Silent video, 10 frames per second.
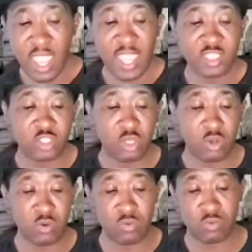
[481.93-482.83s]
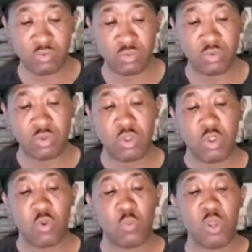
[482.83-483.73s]
And so
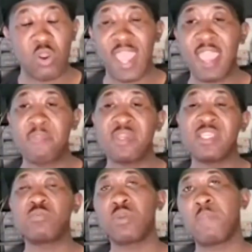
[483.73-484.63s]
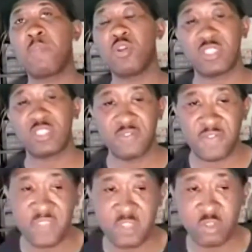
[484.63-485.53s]
what'll happen is when a person
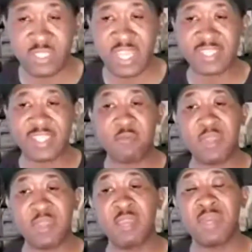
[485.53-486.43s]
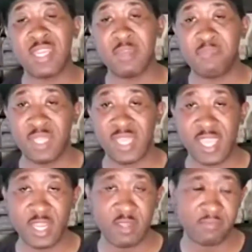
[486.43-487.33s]
feels like they're being
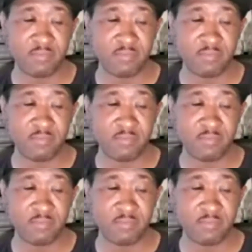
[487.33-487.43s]
manipulated,